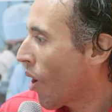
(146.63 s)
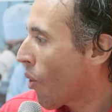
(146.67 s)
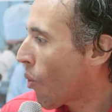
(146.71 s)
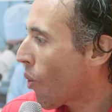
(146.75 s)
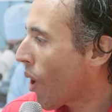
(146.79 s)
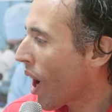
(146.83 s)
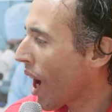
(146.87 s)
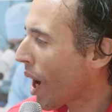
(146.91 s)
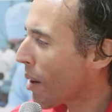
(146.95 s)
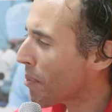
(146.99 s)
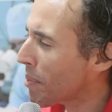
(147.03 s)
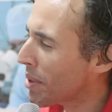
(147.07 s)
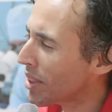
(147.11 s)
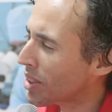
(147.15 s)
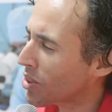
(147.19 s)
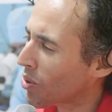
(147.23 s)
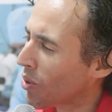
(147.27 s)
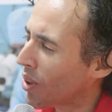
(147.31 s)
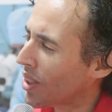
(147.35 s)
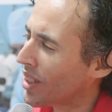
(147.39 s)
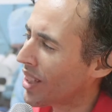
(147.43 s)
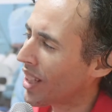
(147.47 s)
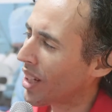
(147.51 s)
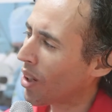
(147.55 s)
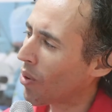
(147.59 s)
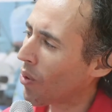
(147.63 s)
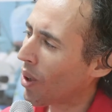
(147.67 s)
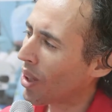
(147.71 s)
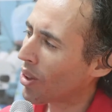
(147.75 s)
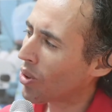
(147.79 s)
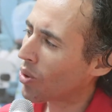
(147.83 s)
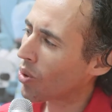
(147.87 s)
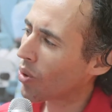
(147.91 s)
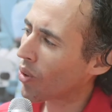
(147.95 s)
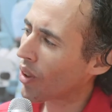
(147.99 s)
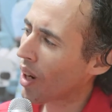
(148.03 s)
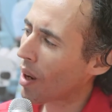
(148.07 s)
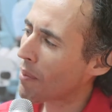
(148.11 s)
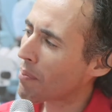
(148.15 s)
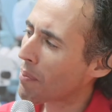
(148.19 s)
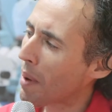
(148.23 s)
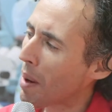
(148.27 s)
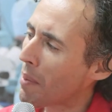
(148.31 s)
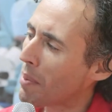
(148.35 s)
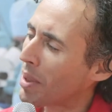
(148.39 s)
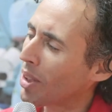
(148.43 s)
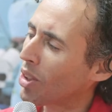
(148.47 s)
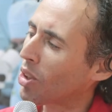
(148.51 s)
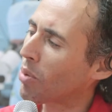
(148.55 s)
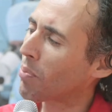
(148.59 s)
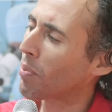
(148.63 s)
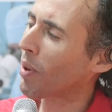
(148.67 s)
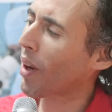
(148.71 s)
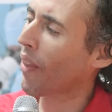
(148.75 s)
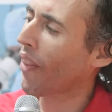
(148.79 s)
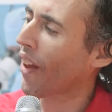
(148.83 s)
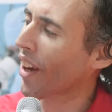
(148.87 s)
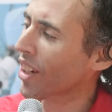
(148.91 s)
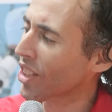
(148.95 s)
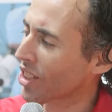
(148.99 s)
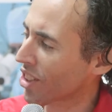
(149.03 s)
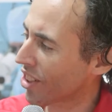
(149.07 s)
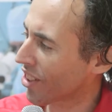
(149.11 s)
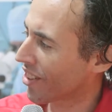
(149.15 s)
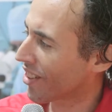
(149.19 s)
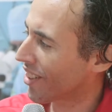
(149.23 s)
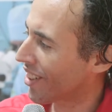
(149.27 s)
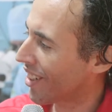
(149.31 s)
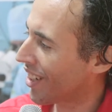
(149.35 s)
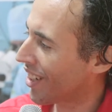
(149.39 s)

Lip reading: What happens when they want to ramp up into production?